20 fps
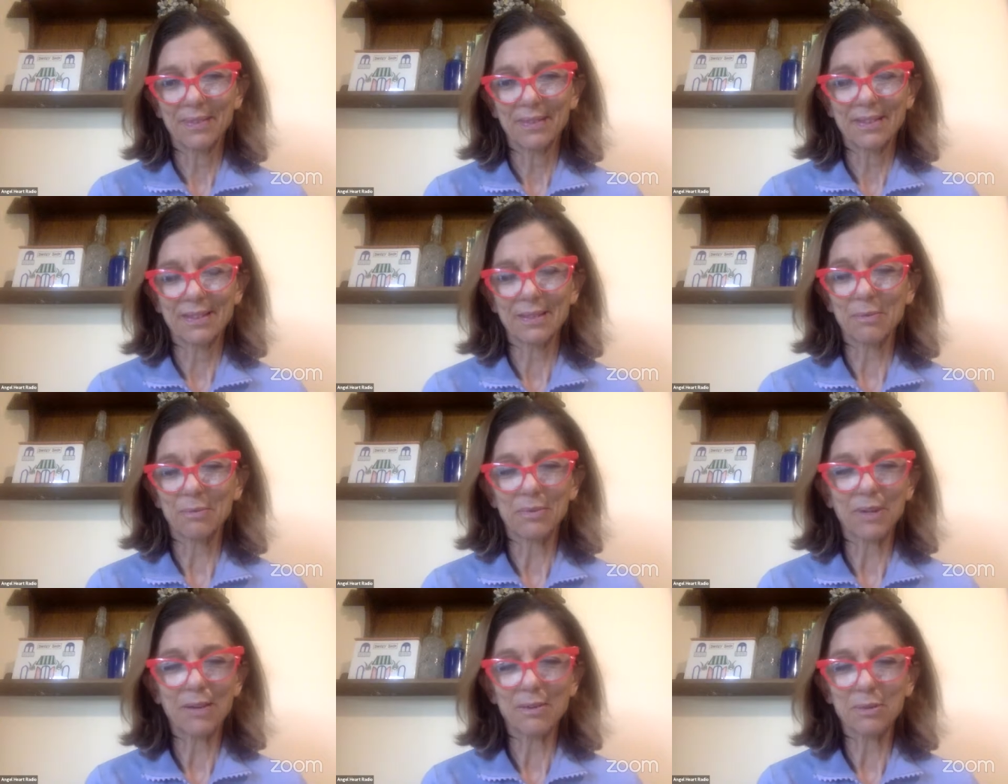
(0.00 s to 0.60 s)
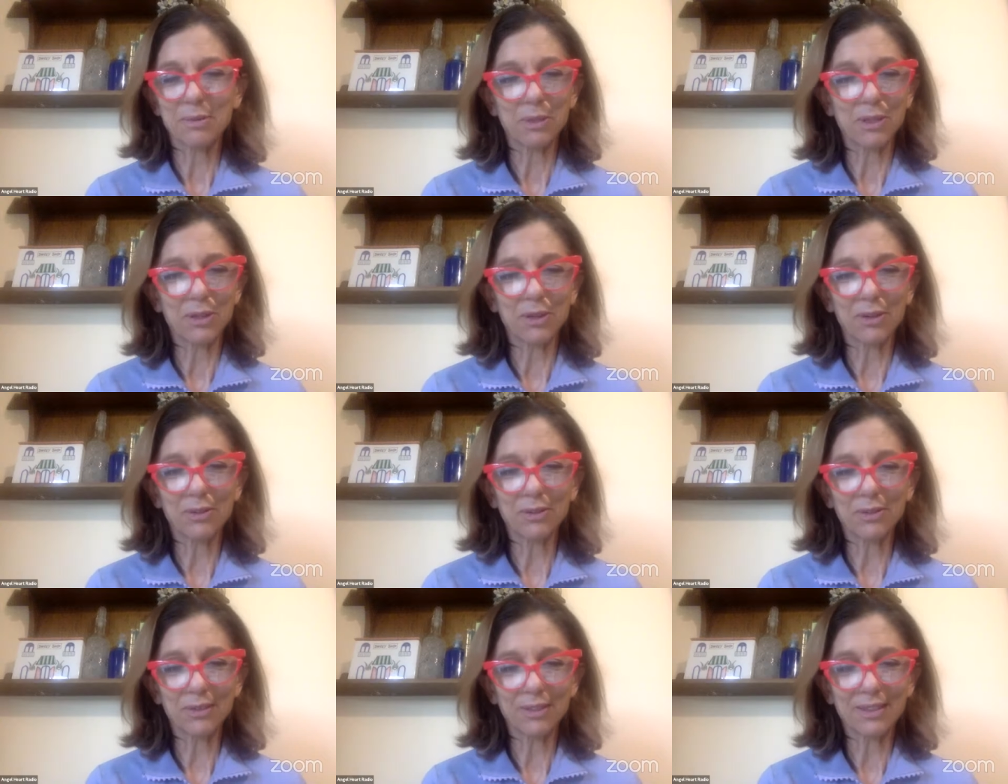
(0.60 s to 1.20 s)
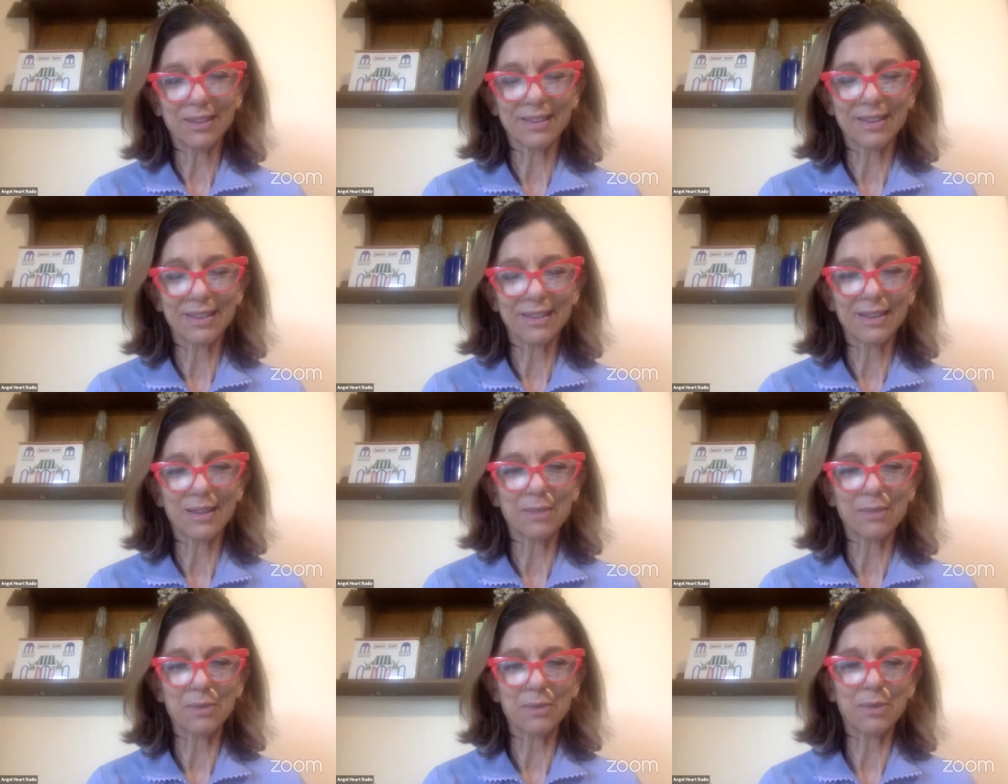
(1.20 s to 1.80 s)
Sometimes we don't.
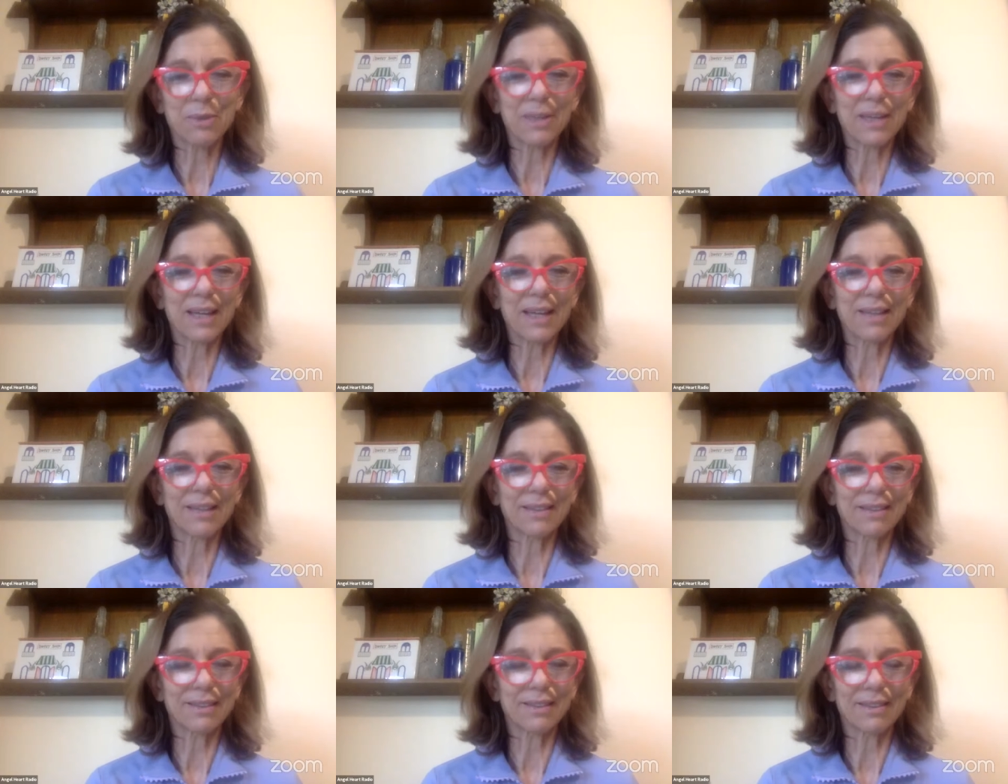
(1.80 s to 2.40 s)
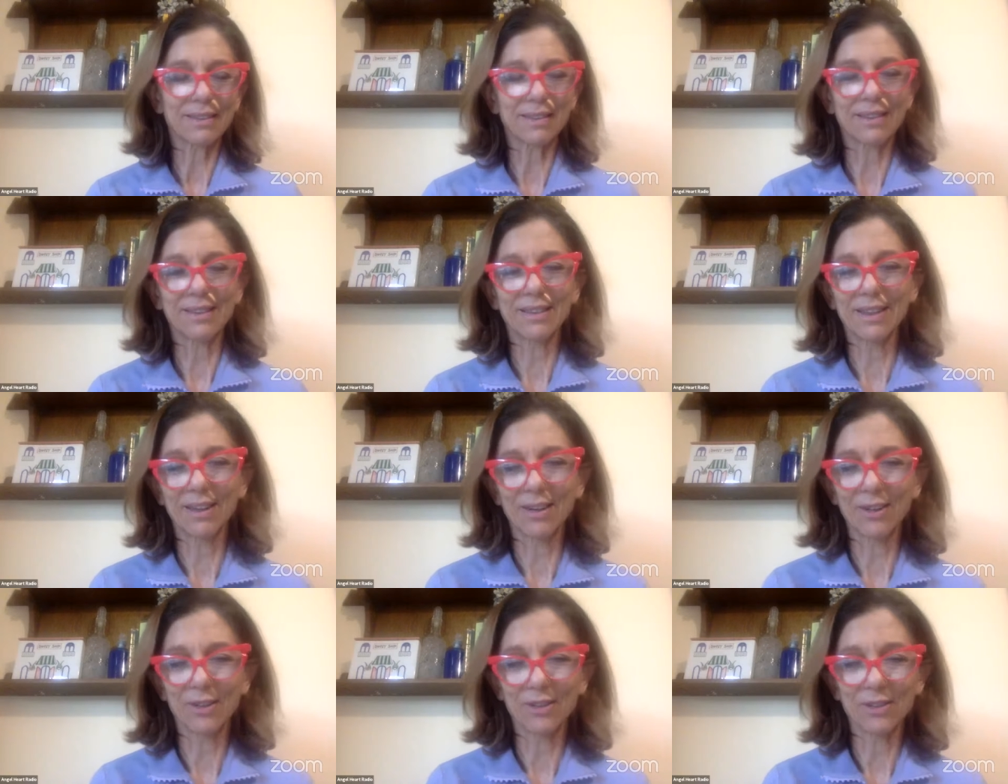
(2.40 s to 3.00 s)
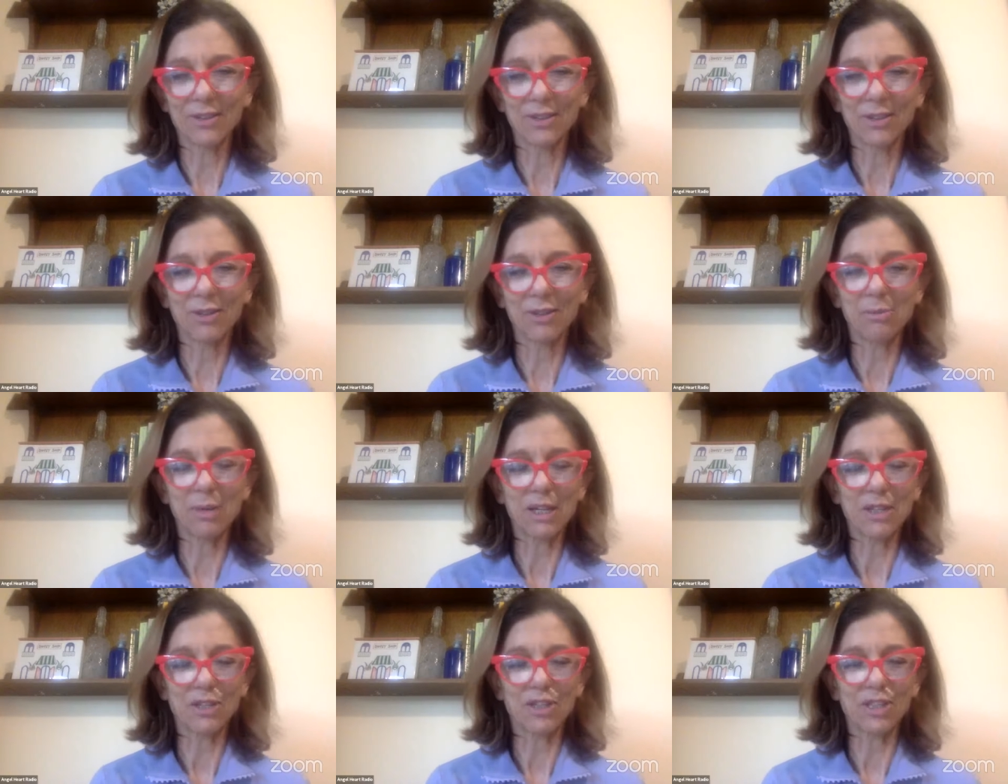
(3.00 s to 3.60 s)
Sometimes we get, so
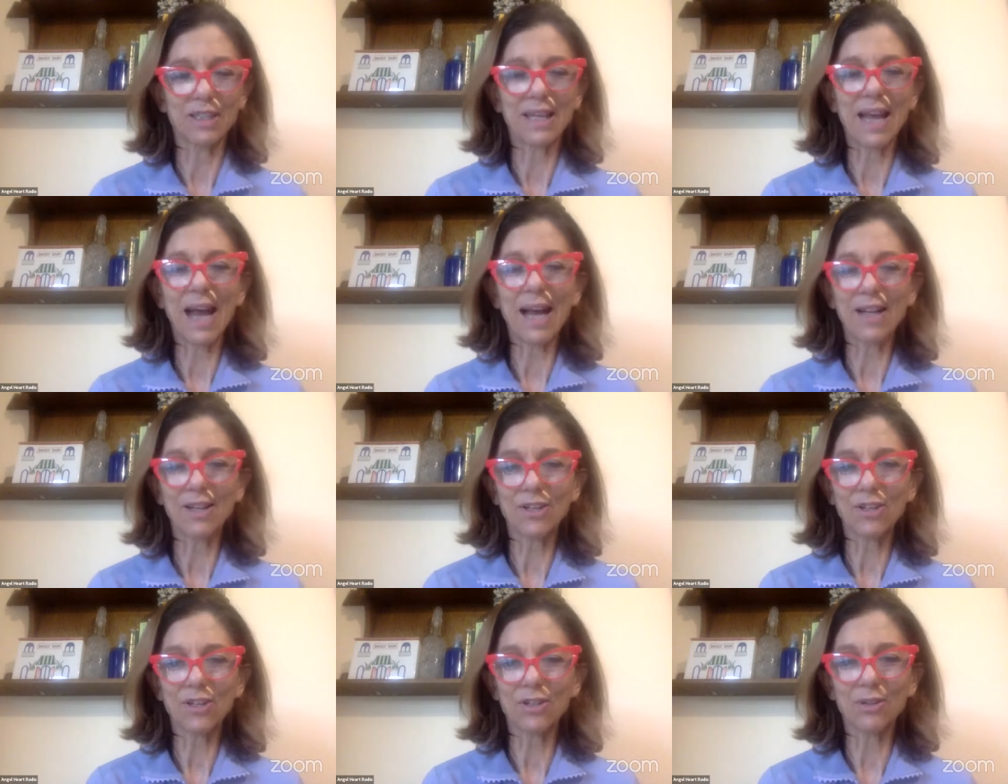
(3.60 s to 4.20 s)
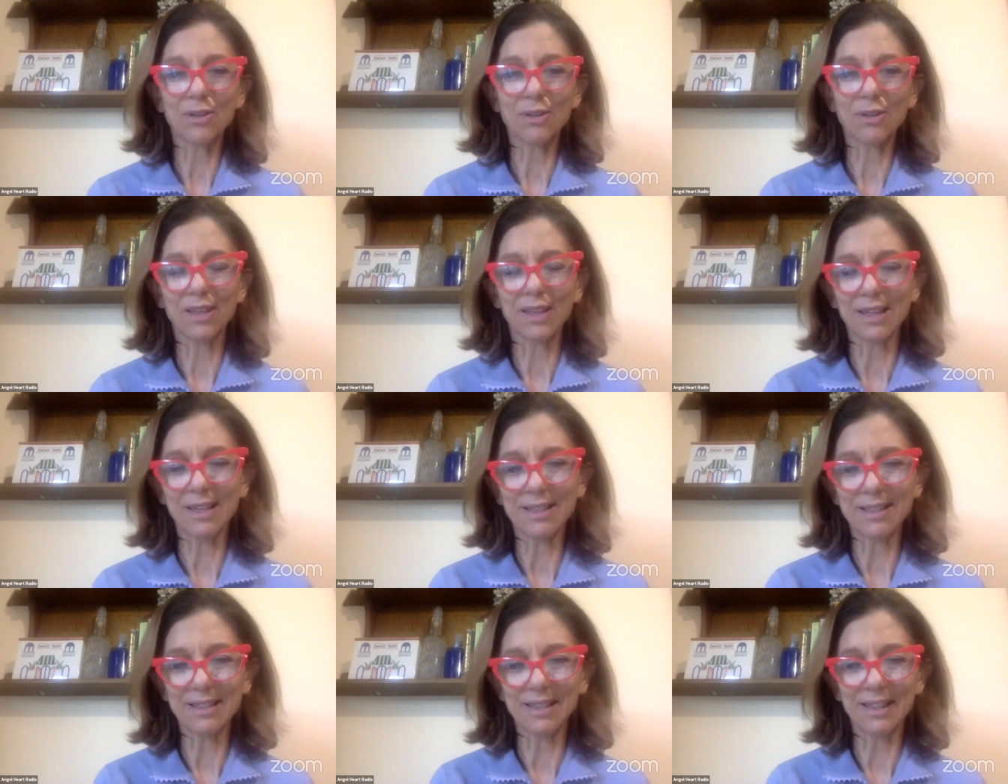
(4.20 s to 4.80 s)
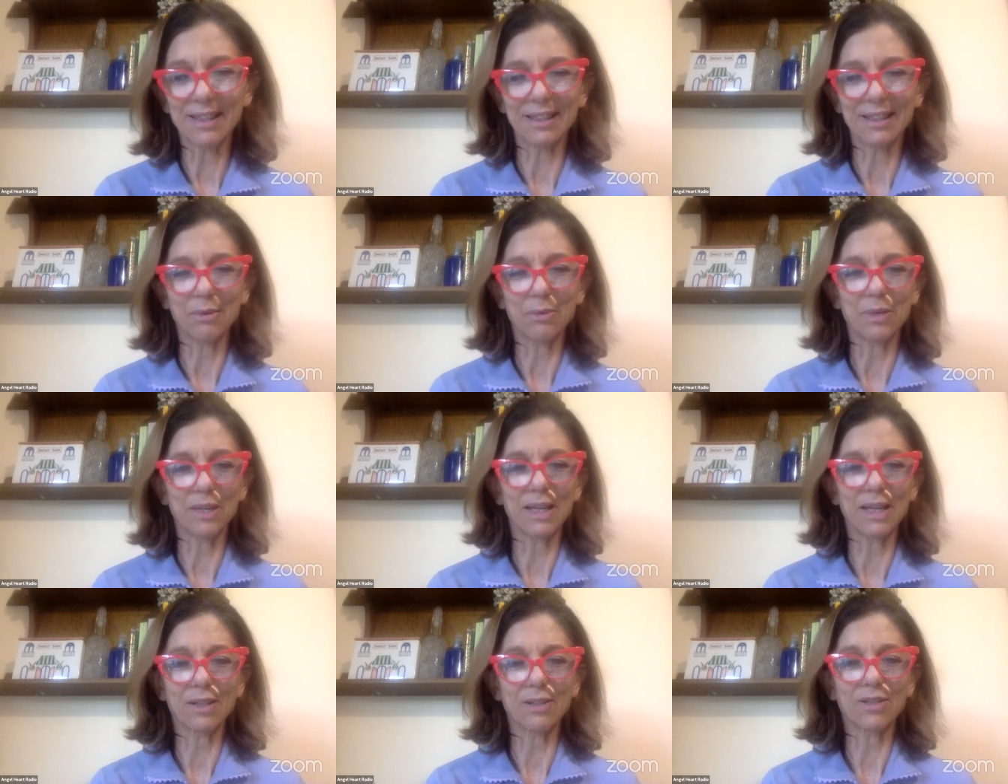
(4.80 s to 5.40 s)
much attached to things, and then
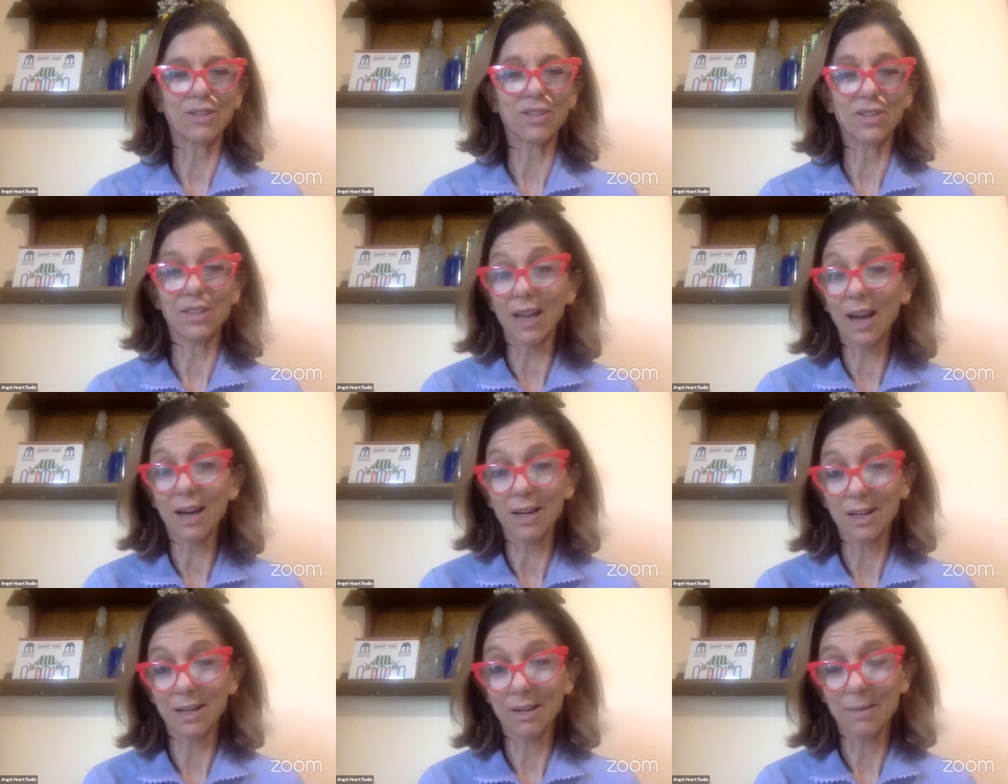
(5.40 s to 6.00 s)
we get stuck.